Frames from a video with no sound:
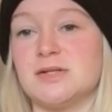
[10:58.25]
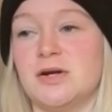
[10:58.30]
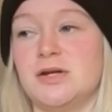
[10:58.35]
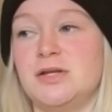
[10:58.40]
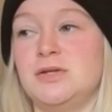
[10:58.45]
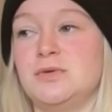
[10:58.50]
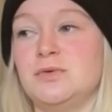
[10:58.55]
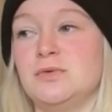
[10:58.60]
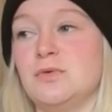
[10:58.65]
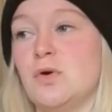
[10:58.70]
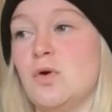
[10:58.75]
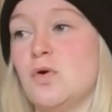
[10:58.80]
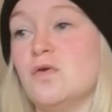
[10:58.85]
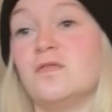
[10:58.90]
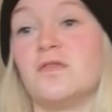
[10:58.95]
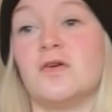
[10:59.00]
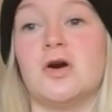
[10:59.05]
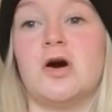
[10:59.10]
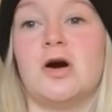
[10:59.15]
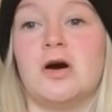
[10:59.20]
Are you
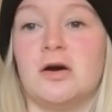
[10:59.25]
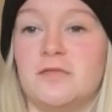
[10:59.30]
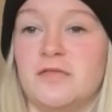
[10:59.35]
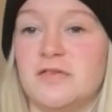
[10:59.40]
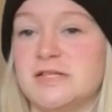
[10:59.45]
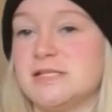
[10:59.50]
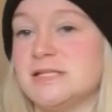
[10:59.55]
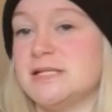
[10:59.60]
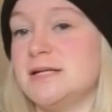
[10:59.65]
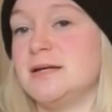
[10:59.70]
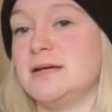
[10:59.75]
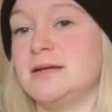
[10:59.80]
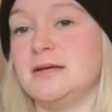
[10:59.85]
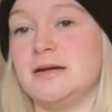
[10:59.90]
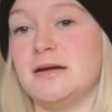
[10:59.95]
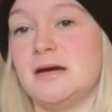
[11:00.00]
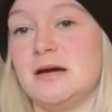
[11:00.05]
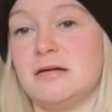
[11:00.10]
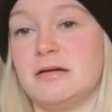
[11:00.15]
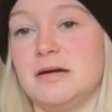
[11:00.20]
over harvesting in
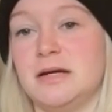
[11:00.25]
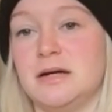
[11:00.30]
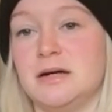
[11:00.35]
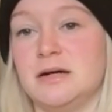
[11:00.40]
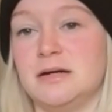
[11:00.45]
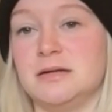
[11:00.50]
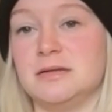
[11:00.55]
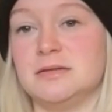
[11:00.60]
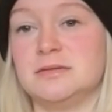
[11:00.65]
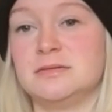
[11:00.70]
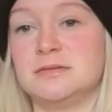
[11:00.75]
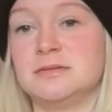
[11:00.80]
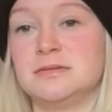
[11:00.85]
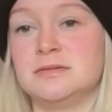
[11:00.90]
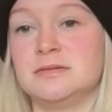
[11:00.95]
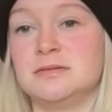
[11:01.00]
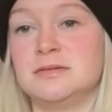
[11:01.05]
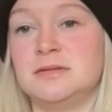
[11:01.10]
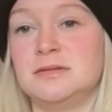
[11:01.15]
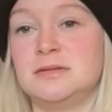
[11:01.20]
an area
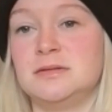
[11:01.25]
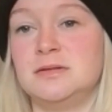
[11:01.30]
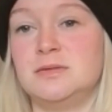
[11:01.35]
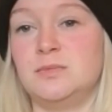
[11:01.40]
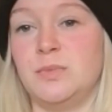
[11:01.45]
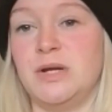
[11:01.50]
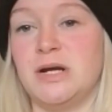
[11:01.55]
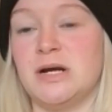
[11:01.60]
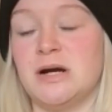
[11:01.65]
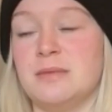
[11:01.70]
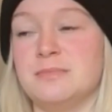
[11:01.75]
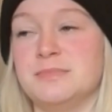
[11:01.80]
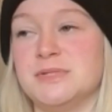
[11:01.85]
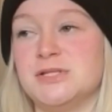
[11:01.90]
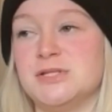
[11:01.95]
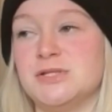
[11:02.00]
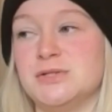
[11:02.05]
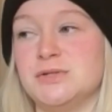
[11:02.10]
when it comes